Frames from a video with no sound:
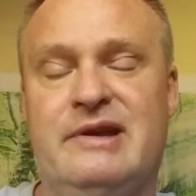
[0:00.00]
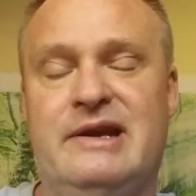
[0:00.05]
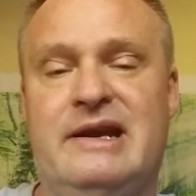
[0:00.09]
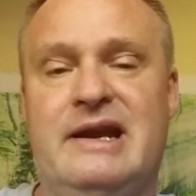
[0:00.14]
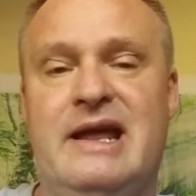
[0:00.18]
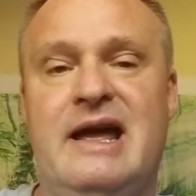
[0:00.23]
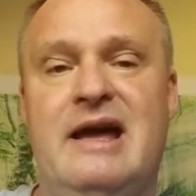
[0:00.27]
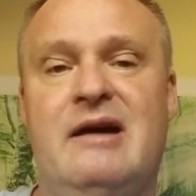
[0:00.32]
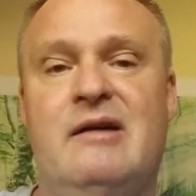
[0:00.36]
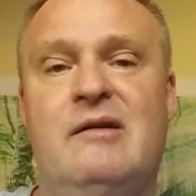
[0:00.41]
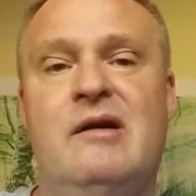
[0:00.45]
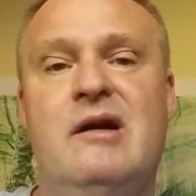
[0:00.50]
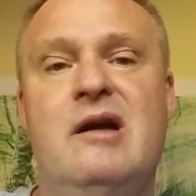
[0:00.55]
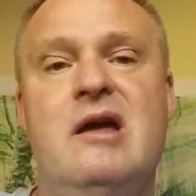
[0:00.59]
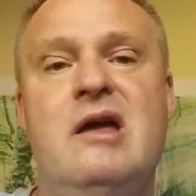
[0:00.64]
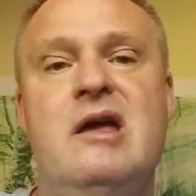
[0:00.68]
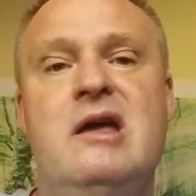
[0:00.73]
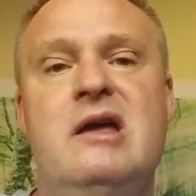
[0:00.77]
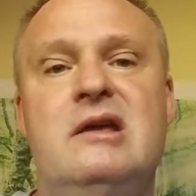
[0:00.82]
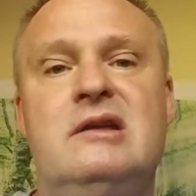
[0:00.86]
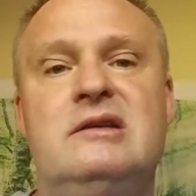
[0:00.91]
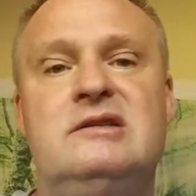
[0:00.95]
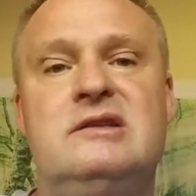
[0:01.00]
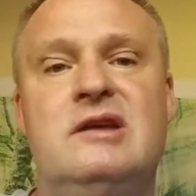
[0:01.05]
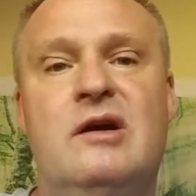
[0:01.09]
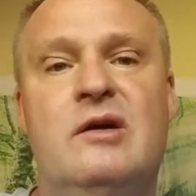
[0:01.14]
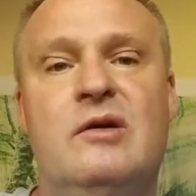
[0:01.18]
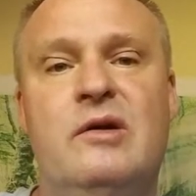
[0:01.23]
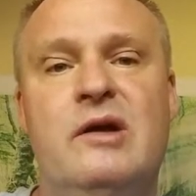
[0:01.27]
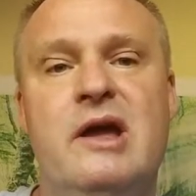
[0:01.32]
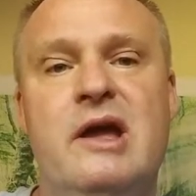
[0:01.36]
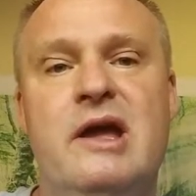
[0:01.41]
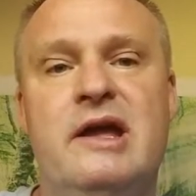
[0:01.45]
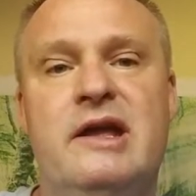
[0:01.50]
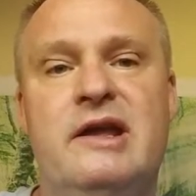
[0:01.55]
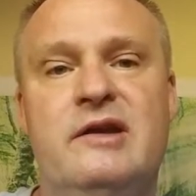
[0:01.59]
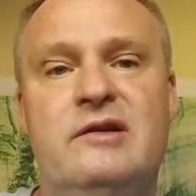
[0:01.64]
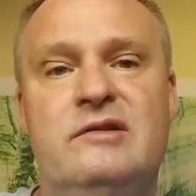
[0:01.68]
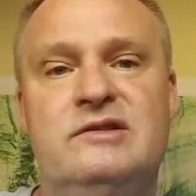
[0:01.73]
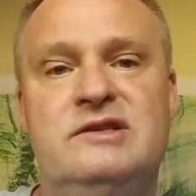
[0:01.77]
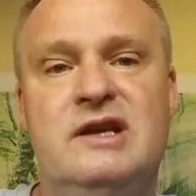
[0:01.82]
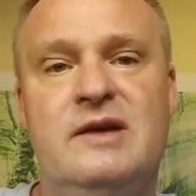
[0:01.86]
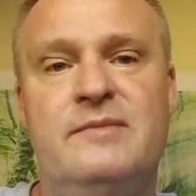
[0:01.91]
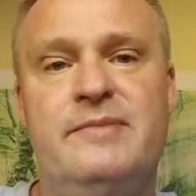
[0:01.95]
now. So you're
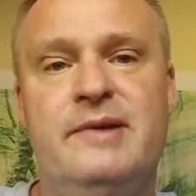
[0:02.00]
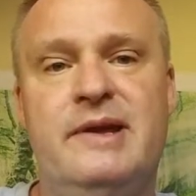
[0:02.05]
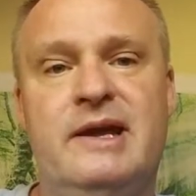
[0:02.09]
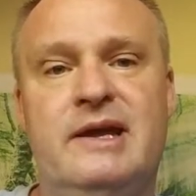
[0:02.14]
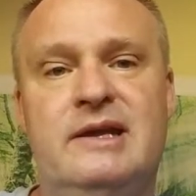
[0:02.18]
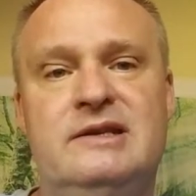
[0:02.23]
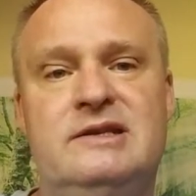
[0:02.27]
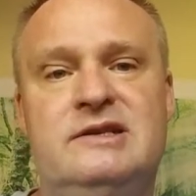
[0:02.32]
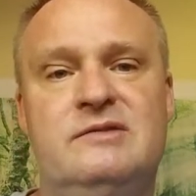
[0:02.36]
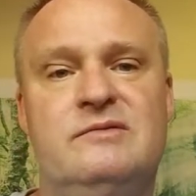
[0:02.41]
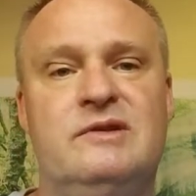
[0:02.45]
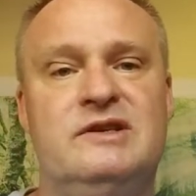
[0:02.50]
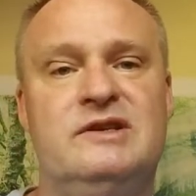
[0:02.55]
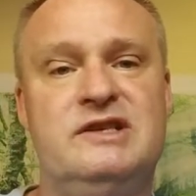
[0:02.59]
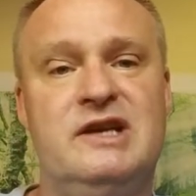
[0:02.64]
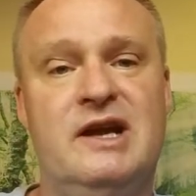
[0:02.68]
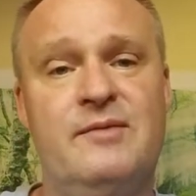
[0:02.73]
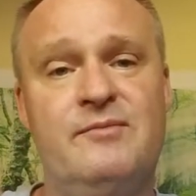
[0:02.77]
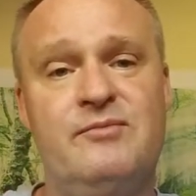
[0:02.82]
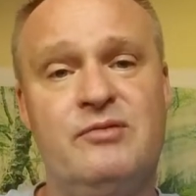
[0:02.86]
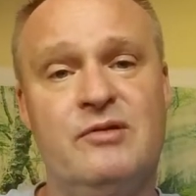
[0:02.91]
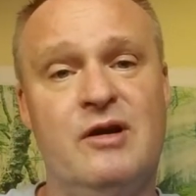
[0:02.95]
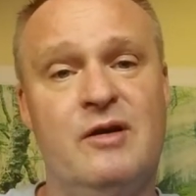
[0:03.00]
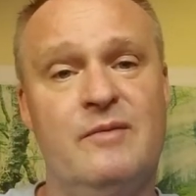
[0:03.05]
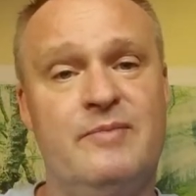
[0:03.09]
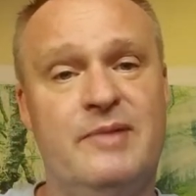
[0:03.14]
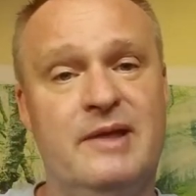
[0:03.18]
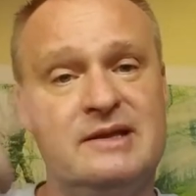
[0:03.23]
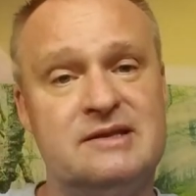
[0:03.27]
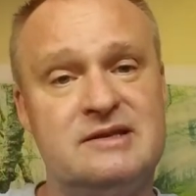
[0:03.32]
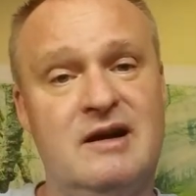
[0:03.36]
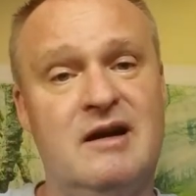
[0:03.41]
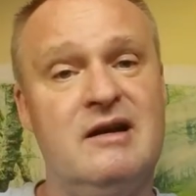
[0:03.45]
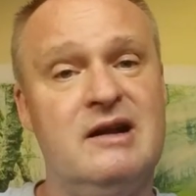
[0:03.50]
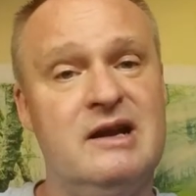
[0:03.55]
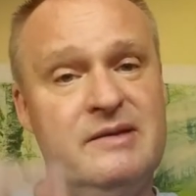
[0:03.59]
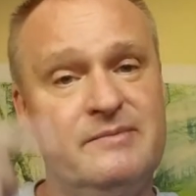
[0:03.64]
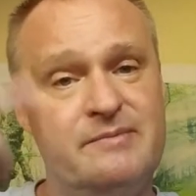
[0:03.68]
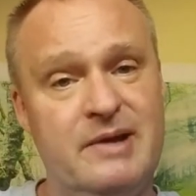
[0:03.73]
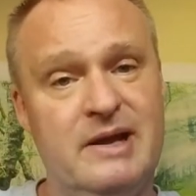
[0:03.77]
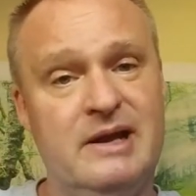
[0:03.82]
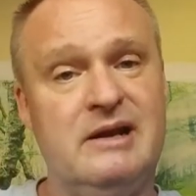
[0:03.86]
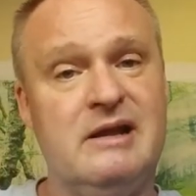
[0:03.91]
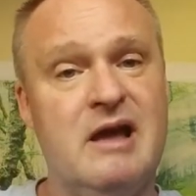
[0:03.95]
jumping into a jump rope that's already
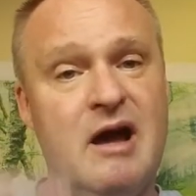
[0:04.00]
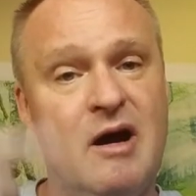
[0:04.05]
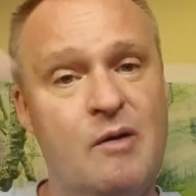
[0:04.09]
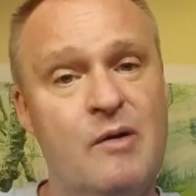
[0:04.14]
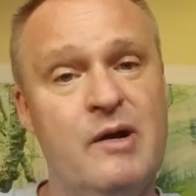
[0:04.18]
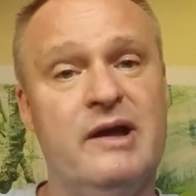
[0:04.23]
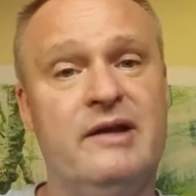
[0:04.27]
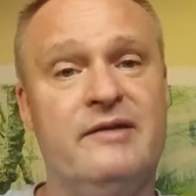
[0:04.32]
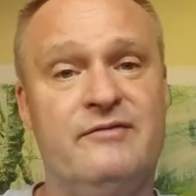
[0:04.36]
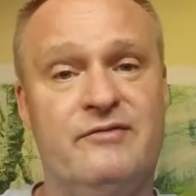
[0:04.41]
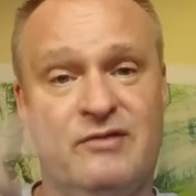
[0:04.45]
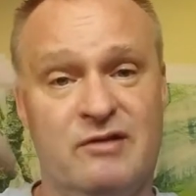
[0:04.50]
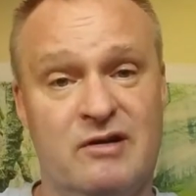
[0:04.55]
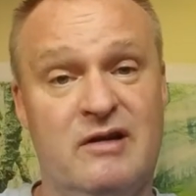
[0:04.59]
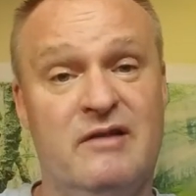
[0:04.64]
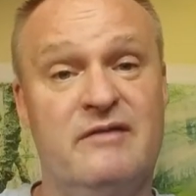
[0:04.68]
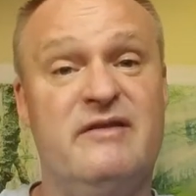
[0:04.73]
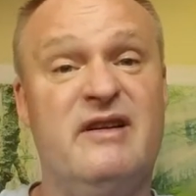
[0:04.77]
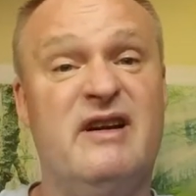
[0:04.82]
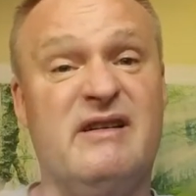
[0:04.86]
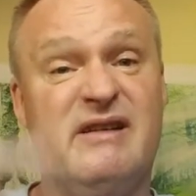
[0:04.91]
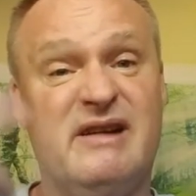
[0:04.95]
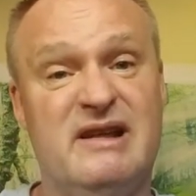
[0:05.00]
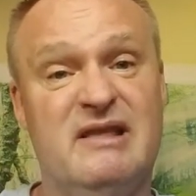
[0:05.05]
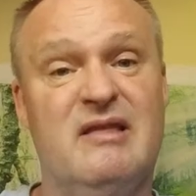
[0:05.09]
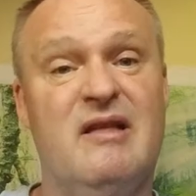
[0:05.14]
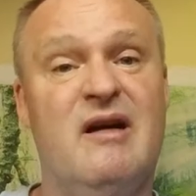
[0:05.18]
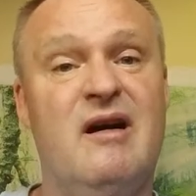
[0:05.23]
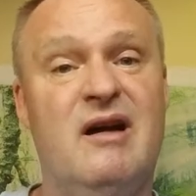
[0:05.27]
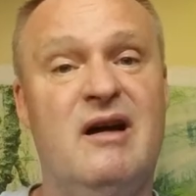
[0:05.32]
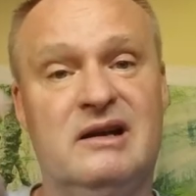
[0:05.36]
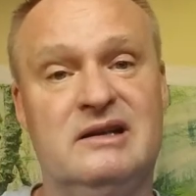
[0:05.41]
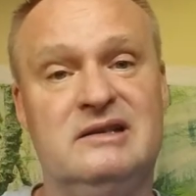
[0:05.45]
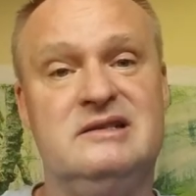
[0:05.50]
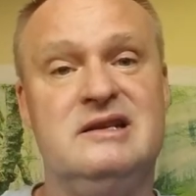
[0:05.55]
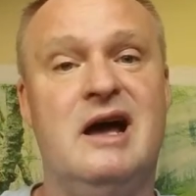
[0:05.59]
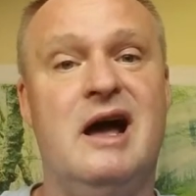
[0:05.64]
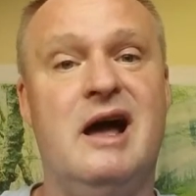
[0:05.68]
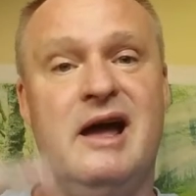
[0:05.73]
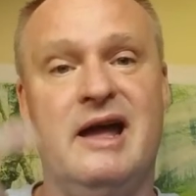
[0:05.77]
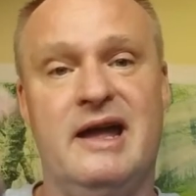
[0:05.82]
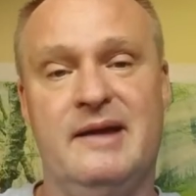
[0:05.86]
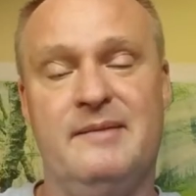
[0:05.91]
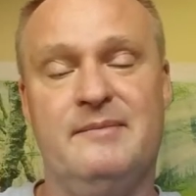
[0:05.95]
been going for a very long
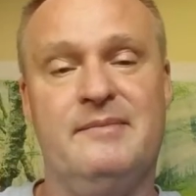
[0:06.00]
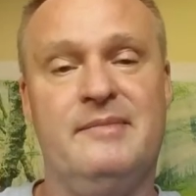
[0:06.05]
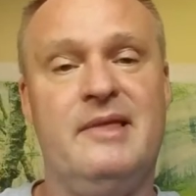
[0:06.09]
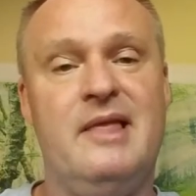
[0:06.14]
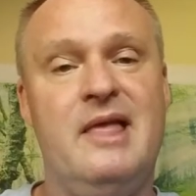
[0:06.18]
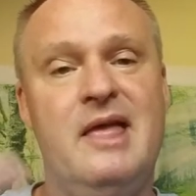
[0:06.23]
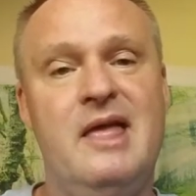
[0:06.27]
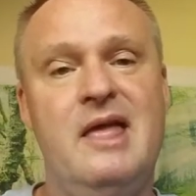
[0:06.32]
time.